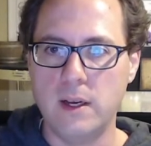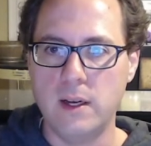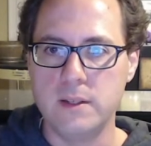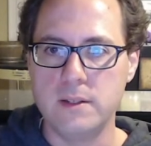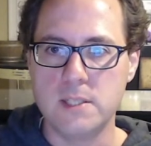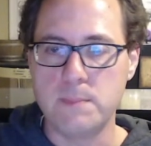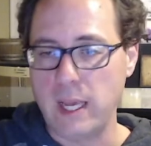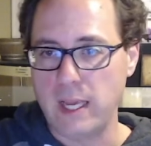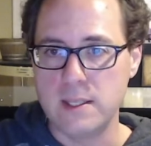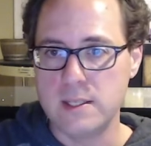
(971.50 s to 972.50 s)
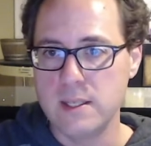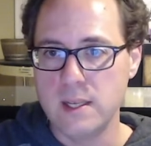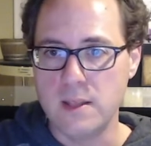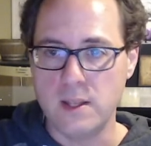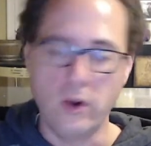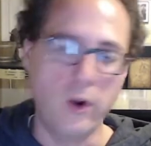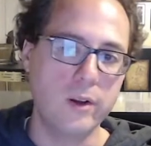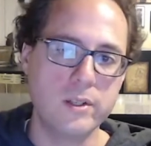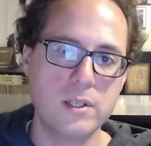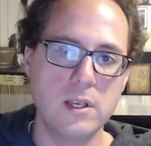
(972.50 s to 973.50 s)
spades, and then
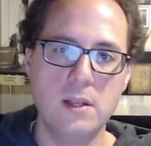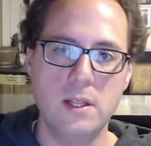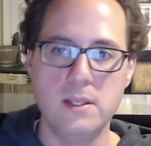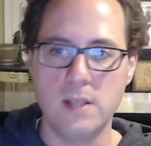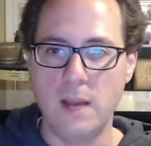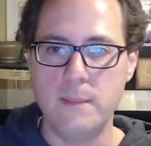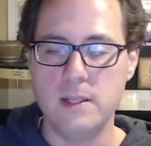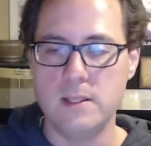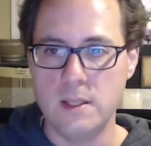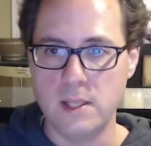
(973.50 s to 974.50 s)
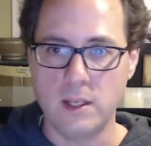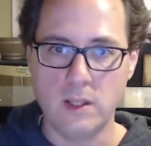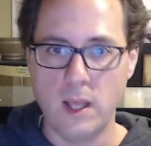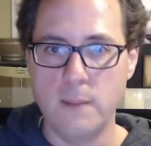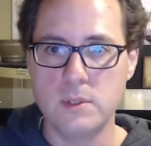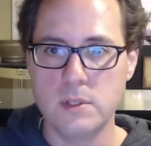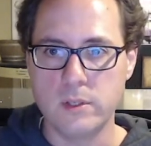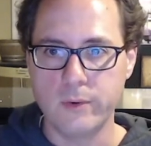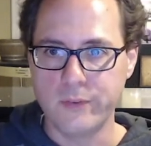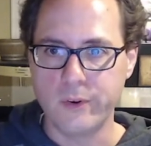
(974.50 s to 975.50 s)
hearts, and then diamonds, and then clubs. So
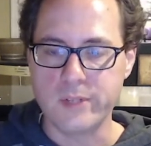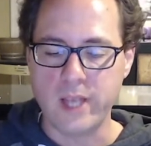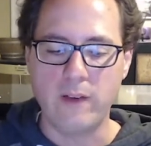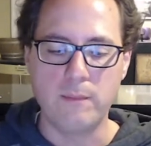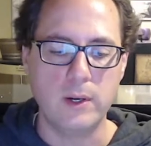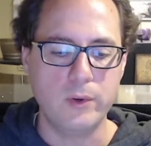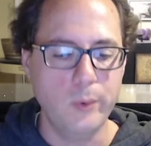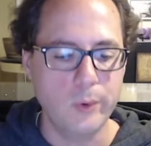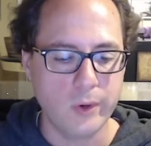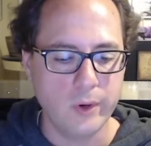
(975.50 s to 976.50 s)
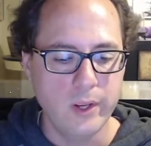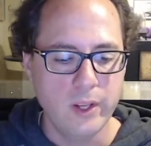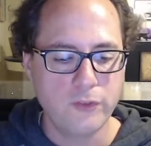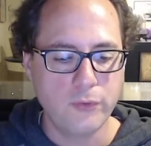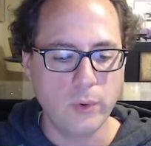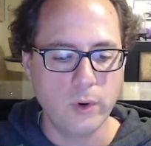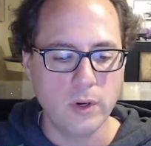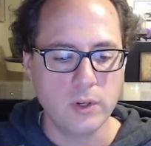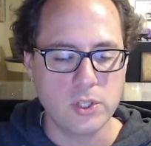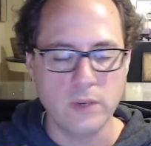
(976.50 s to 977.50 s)
reverse alphabetical order
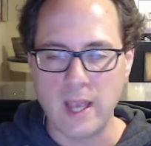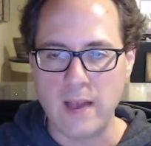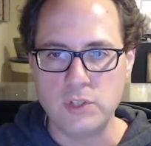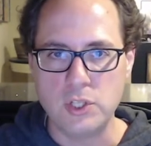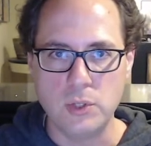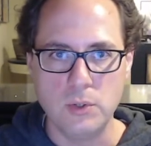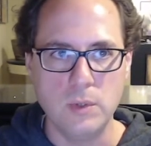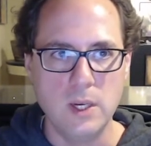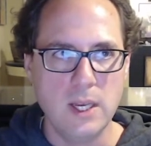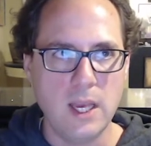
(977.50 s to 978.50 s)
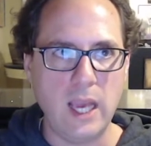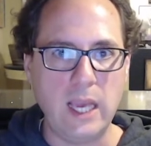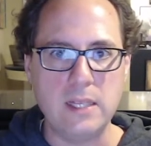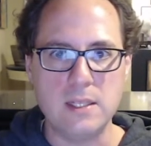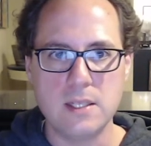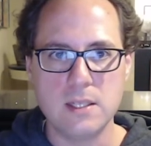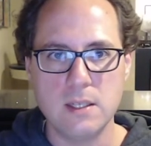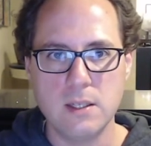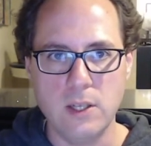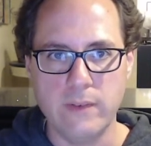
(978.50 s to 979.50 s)
so if you have 2 8s,
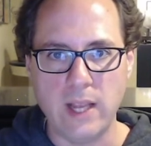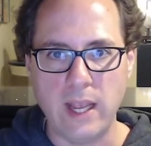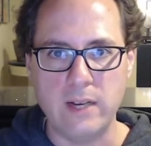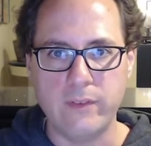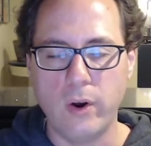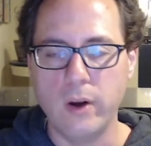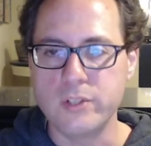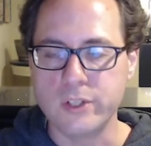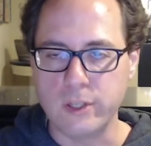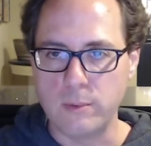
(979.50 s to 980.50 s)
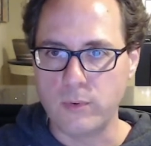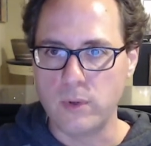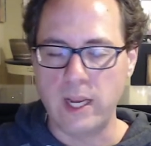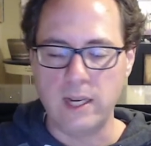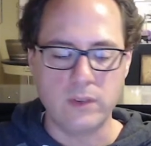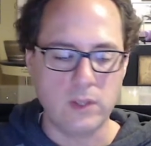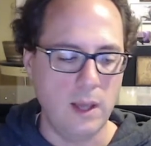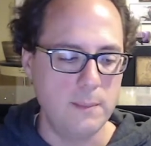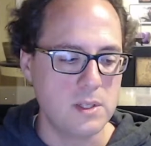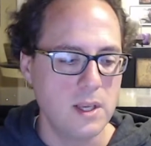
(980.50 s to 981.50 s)
you have an 8 of hearts, there's going to be before an 8 of
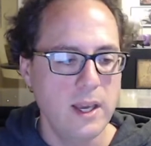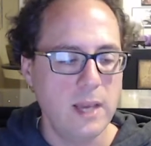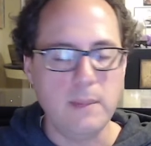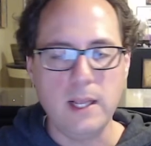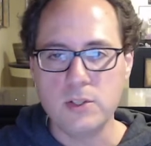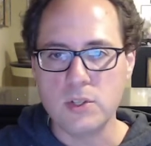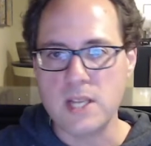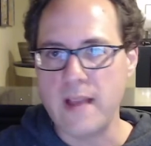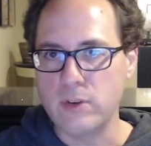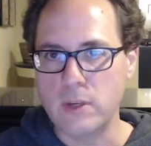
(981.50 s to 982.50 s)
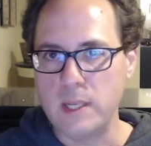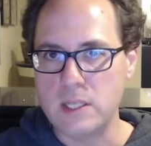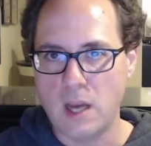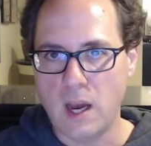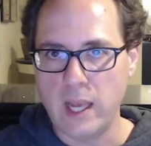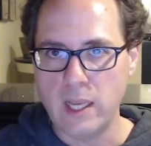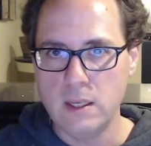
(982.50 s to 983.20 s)
clubs. It means there's never going to be a tie.